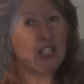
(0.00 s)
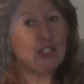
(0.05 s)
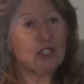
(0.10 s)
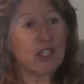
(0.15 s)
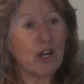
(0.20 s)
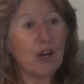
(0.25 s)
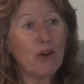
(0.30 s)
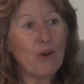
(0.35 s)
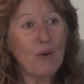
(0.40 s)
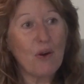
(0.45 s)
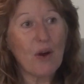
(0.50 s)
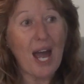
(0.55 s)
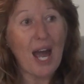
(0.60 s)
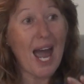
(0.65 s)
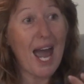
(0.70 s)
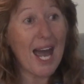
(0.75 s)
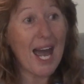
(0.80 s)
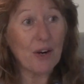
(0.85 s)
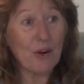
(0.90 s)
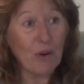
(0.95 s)
So
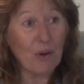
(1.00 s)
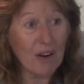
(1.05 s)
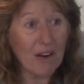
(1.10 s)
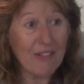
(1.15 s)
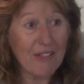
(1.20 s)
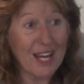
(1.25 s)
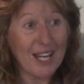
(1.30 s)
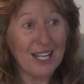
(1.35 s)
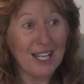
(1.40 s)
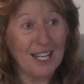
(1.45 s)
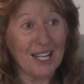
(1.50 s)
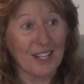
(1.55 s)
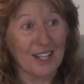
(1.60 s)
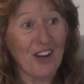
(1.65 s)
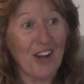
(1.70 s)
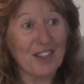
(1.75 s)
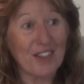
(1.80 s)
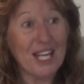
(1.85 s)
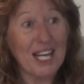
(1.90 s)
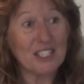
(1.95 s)
add all of that in.
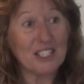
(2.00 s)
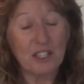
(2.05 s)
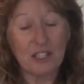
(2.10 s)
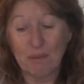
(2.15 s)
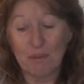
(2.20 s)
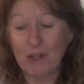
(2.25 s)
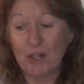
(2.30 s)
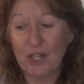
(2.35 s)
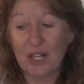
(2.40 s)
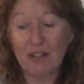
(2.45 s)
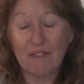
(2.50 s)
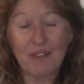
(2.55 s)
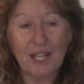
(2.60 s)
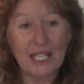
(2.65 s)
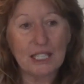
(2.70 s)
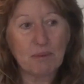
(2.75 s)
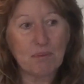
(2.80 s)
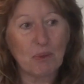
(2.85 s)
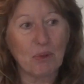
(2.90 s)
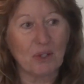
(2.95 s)
Like, that's the beauty of
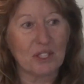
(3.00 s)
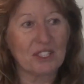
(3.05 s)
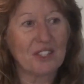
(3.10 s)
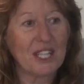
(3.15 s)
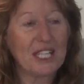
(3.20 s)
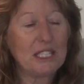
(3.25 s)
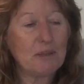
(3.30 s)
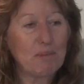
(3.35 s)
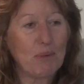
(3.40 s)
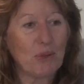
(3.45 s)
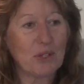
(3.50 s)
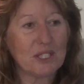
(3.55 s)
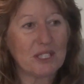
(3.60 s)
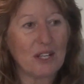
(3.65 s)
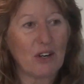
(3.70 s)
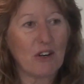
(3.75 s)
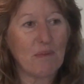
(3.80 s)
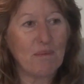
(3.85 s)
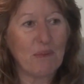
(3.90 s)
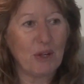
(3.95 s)
these books. These books
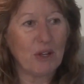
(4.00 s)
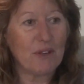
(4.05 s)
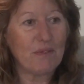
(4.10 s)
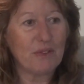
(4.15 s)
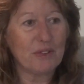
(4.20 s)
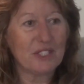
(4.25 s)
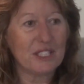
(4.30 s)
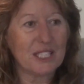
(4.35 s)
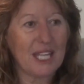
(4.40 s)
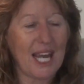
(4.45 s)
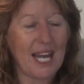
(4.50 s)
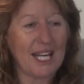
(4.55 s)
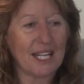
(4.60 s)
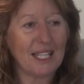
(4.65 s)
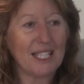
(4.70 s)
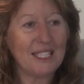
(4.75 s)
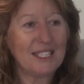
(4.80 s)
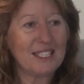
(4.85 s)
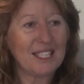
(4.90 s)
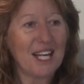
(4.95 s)
are a beautiful scan
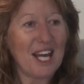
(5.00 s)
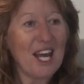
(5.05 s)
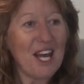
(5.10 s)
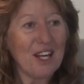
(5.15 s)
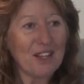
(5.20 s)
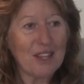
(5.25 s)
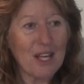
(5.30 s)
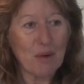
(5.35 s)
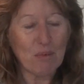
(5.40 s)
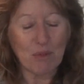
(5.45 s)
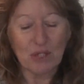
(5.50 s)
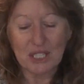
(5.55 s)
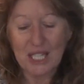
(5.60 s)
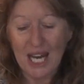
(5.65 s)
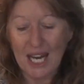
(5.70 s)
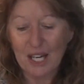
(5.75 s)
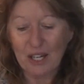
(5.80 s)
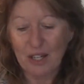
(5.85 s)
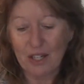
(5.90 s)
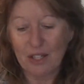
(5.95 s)
list that will
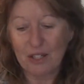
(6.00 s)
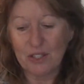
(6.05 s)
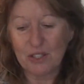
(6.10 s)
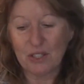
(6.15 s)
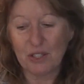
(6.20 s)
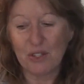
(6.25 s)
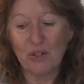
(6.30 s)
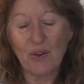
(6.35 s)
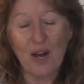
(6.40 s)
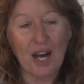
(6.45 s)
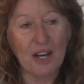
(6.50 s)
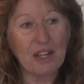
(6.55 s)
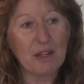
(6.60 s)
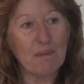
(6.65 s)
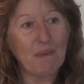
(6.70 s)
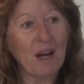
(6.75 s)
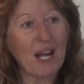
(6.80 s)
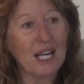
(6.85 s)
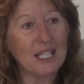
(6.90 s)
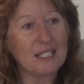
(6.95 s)
take you to
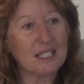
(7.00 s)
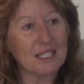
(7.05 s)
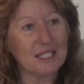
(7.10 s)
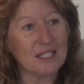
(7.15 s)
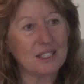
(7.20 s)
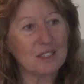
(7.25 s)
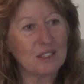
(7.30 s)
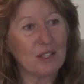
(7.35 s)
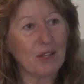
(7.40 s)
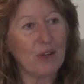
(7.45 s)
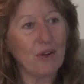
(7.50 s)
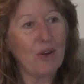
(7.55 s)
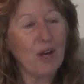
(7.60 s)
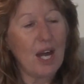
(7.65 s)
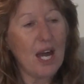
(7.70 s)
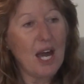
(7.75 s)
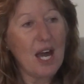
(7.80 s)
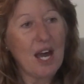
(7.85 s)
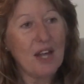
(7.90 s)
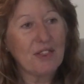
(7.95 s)
other places. So
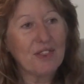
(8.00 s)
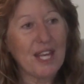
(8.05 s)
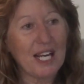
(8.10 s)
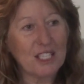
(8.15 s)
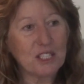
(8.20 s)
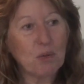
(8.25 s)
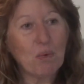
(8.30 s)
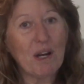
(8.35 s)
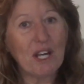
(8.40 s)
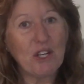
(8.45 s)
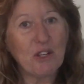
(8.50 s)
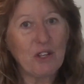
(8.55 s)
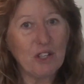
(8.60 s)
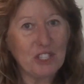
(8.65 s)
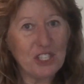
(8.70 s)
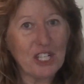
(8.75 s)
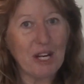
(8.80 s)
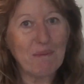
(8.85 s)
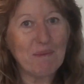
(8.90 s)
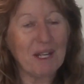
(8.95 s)
that's where you
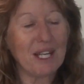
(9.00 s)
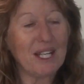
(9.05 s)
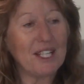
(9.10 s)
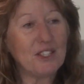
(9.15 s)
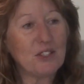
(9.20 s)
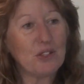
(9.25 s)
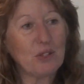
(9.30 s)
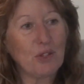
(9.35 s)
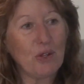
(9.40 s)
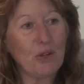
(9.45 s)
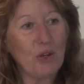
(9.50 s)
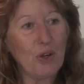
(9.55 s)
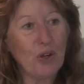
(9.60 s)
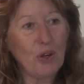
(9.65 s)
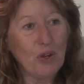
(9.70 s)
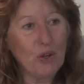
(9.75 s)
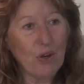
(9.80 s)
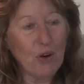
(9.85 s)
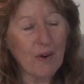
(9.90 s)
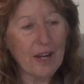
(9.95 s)
jump in and do
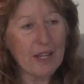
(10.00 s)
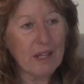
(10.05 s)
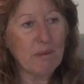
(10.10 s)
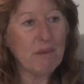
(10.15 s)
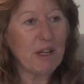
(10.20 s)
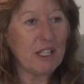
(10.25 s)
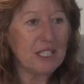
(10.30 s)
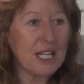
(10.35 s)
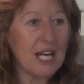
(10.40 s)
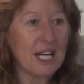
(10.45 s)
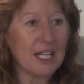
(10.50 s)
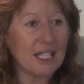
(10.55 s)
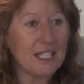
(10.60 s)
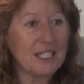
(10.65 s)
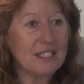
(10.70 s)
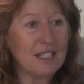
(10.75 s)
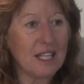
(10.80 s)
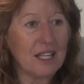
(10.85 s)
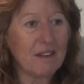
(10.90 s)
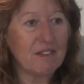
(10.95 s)
your other
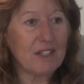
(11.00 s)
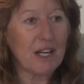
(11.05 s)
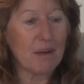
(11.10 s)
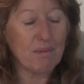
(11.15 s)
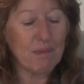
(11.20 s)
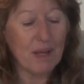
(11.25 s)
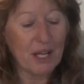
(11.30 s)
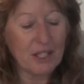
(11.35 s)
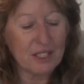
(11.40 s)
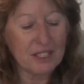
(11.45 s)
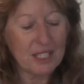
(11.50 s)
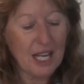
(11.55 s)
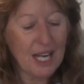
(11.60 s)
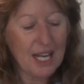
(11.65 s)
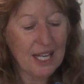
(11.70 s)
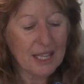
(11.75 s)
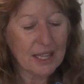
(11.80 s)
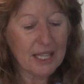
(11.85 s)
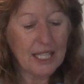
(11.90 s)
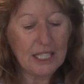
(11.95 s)
modalities that you've done, because
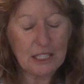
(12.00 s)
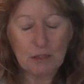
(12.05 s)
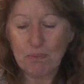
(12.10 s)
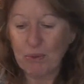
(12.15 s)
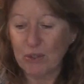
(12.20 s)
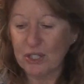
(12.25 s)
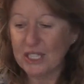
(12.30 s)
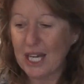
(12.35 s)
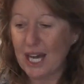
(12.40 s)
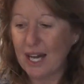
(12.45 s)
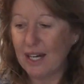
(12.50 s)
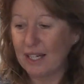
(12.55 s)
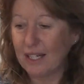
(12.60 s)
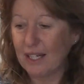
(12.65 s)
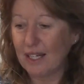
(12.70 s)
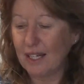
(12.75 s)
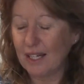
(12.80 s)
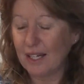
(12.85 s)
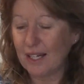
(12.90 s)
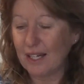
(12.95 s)
these books aren't